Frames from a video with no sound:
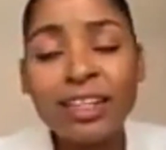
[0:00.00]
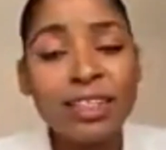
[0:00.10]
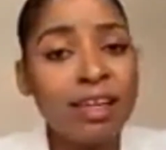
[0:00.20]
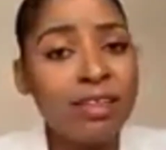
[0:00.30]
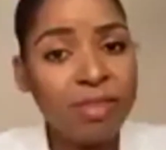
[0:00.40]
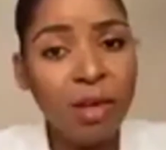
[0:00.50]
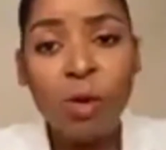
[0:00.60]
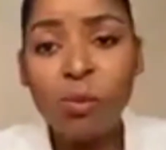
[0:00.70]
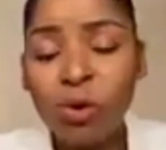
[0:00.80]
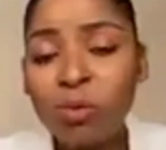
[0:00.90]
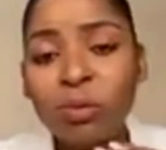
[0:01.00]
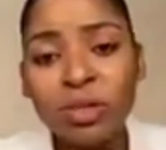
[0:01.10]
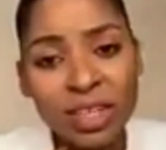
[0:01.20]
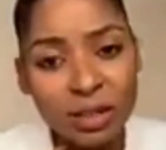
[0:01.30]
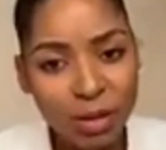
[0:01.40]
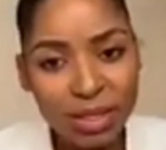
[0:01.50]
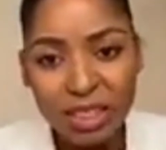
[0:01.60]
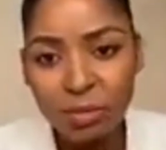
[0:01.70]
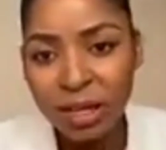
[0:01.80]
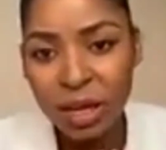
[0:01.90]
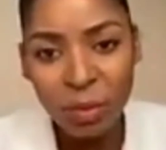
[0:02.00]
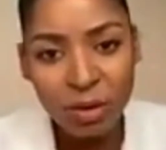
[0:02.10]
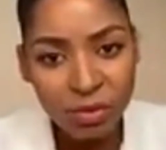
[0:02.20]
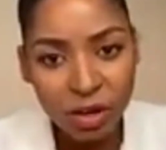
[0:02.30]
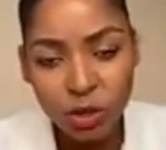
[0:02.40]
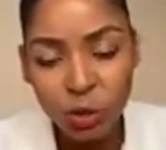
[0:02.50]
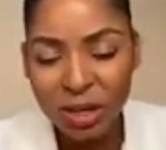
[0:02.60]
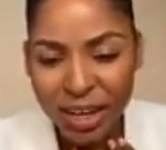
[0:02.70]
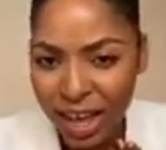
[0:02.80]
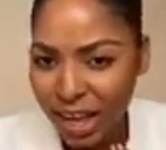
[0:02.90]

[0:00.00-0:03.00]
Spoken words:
And the problem was that Palisa became my friend too,